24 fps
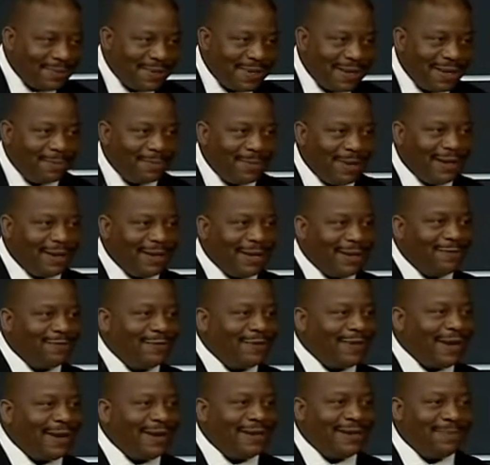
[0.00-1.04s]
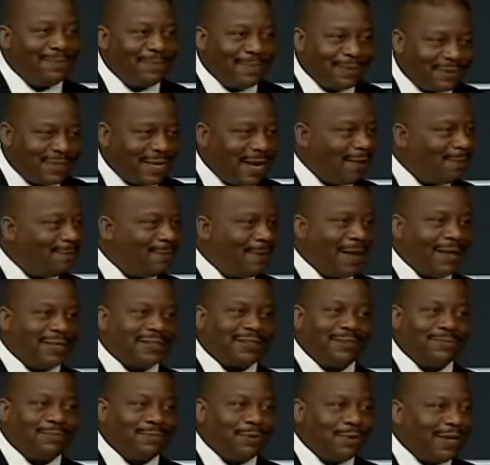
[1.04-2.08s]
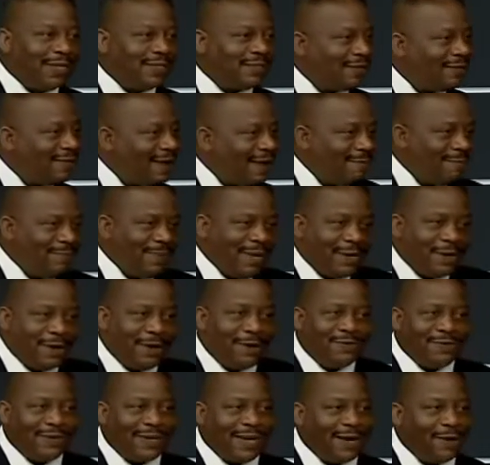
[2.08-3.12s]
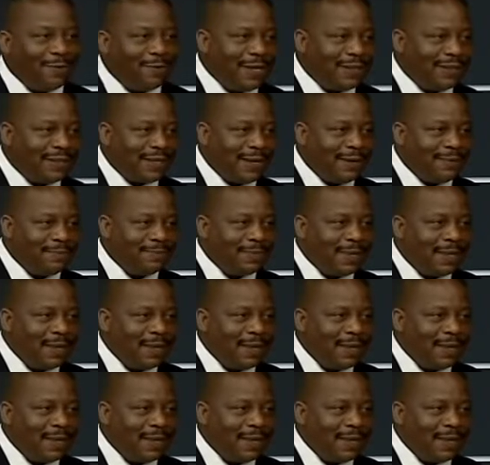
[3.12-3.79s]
being over there in the South Boston Boys Club. I've been over there with him.